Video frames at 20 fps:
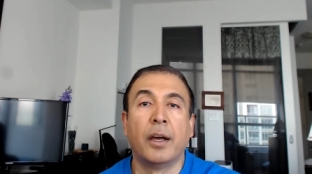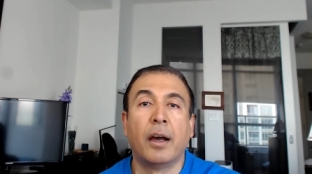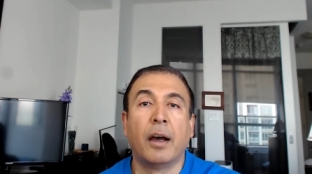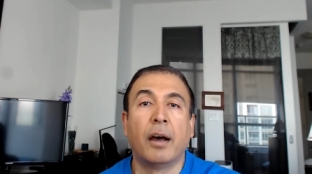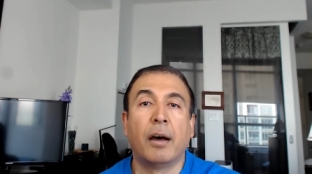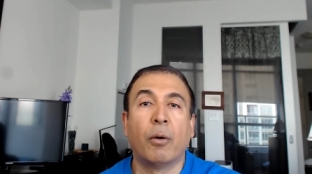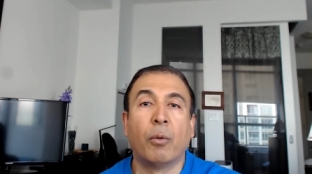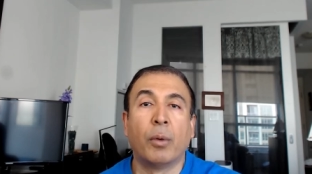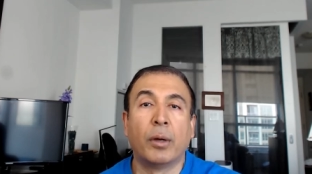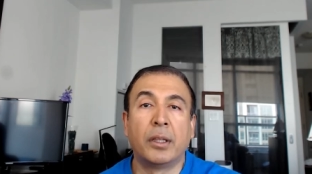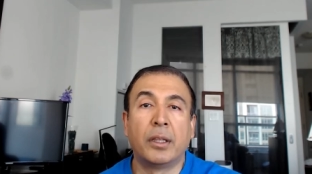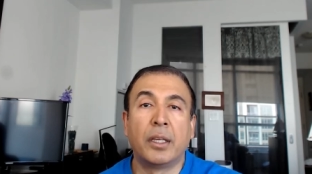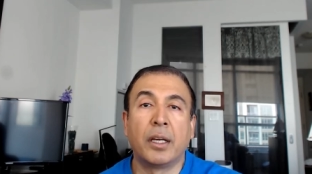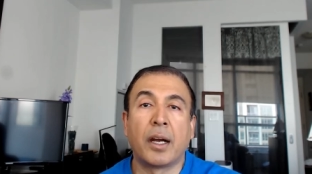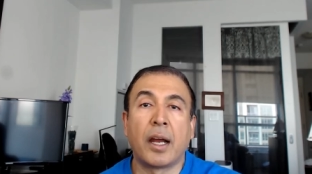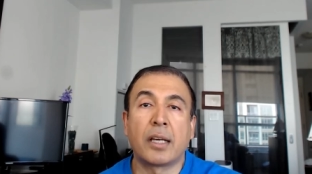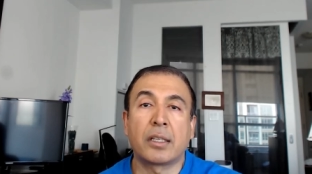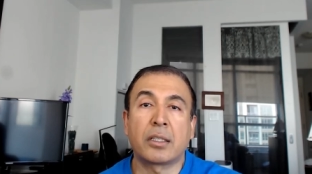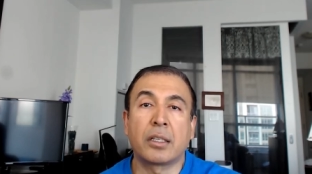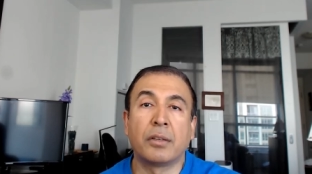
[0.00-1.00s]
what they're
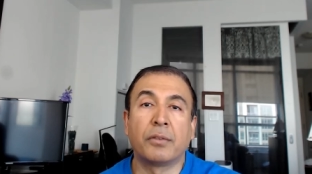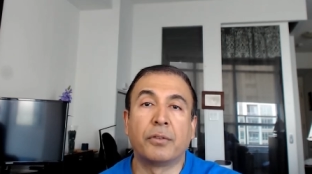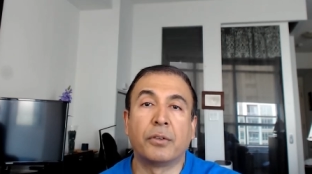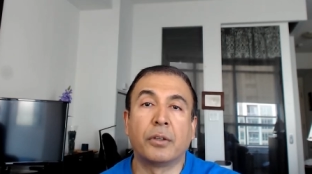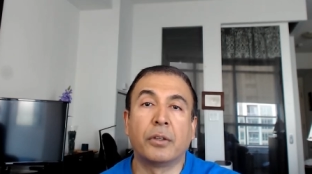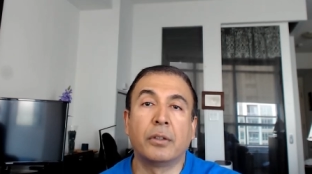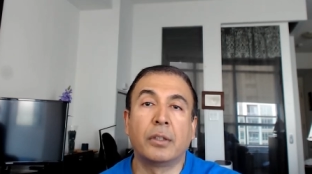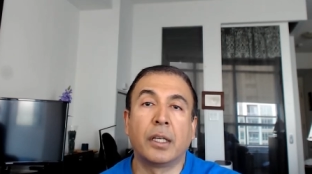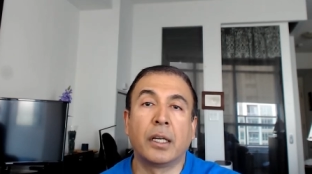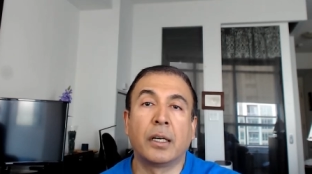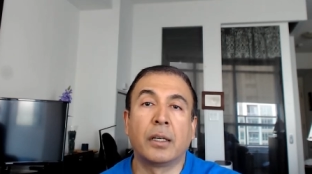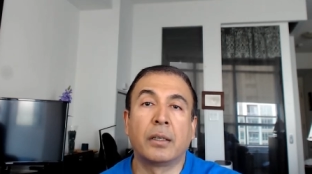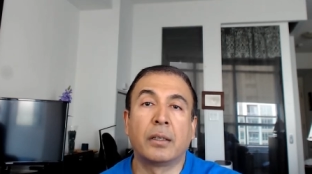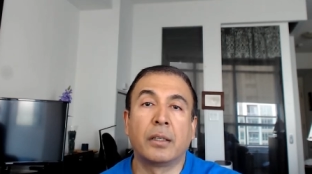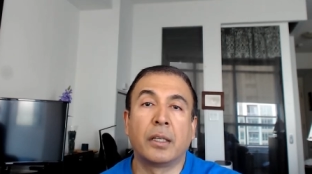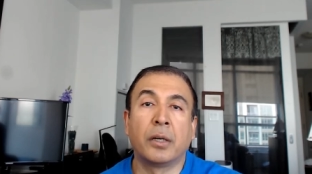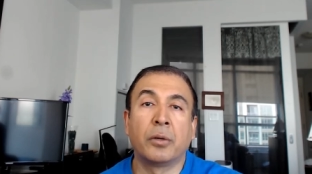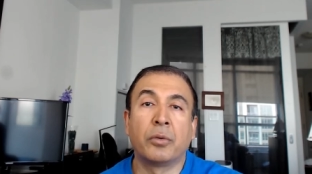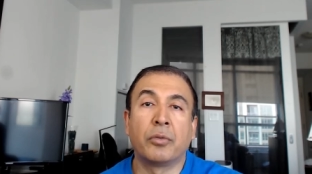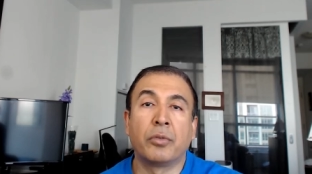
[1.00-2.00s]
asking for, then
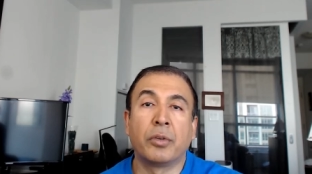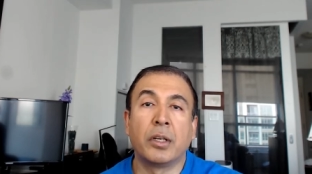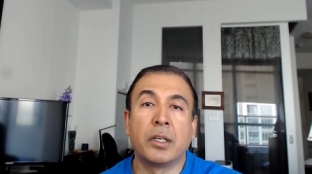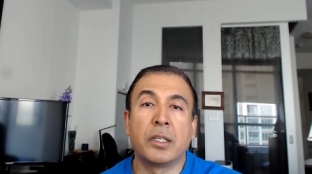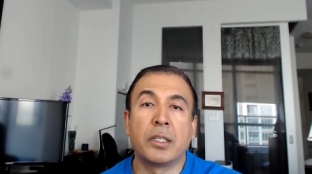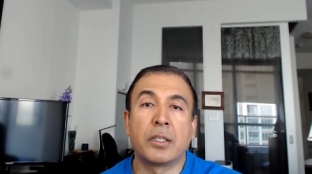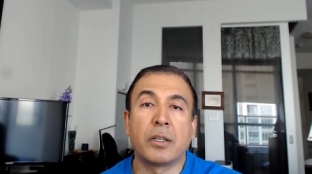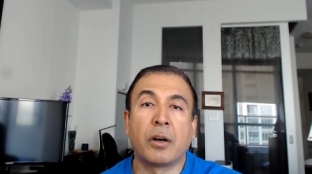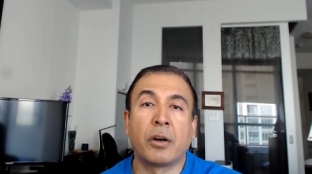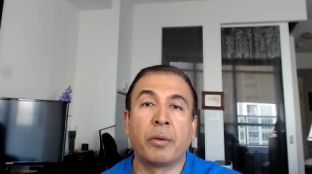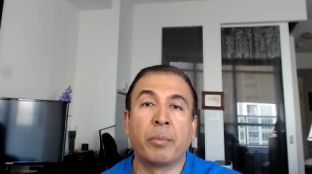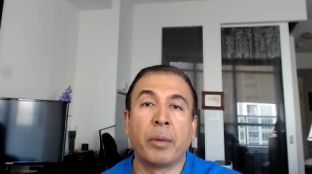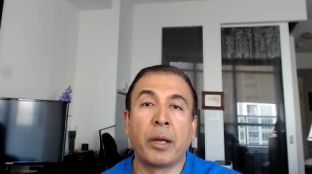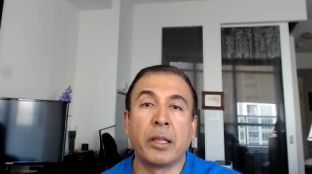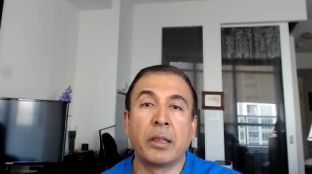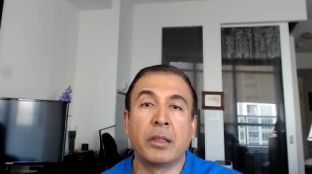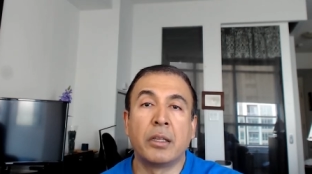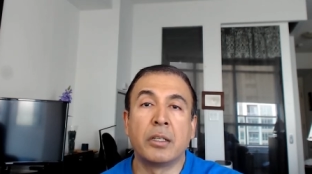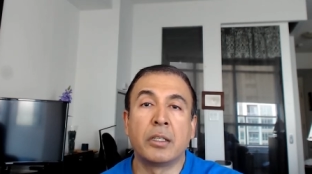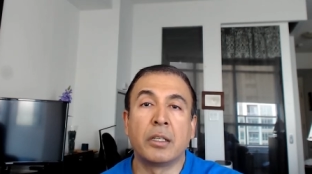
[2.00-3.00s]
they would release or
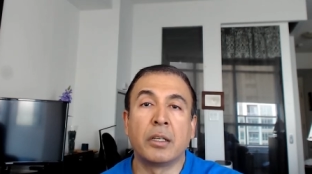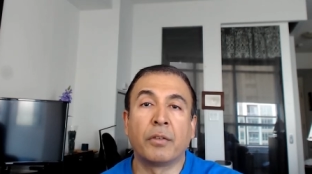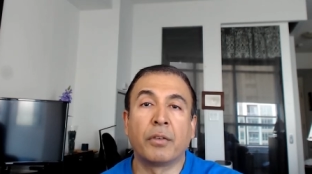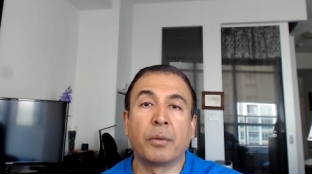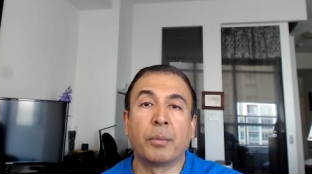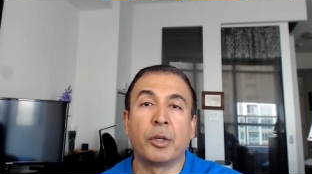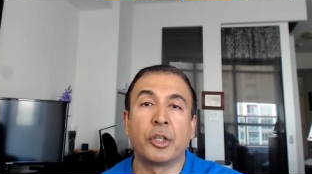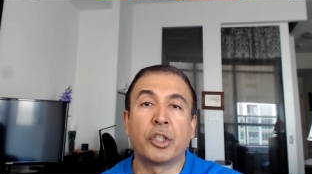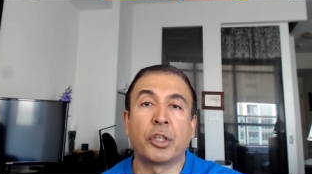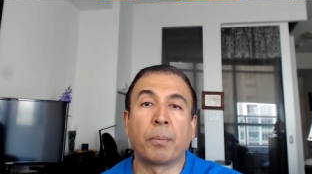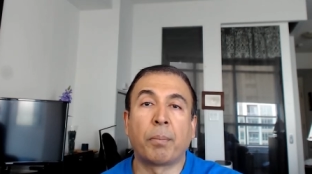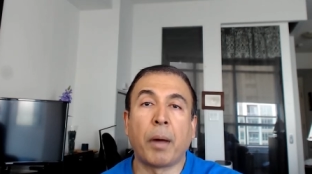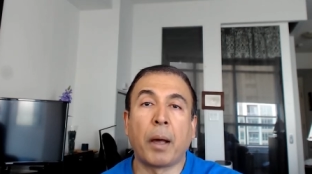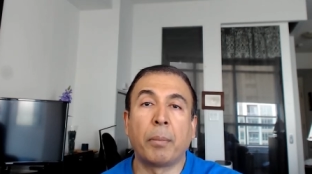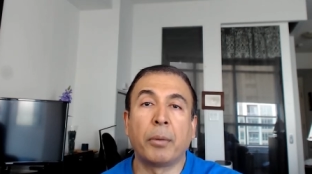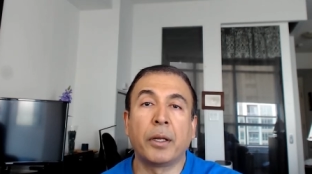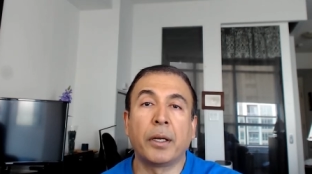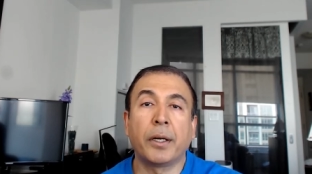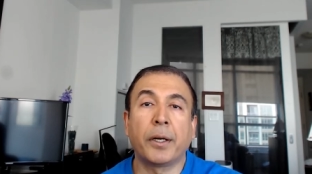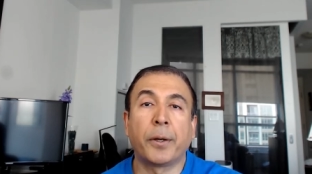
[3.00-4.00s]
make this information
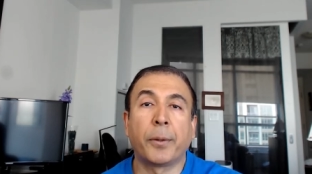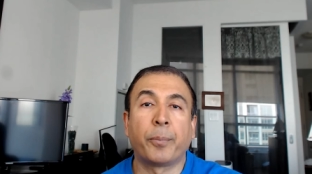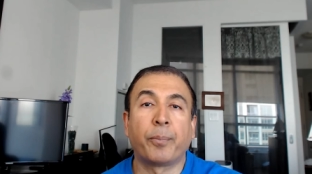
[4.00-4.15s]
public.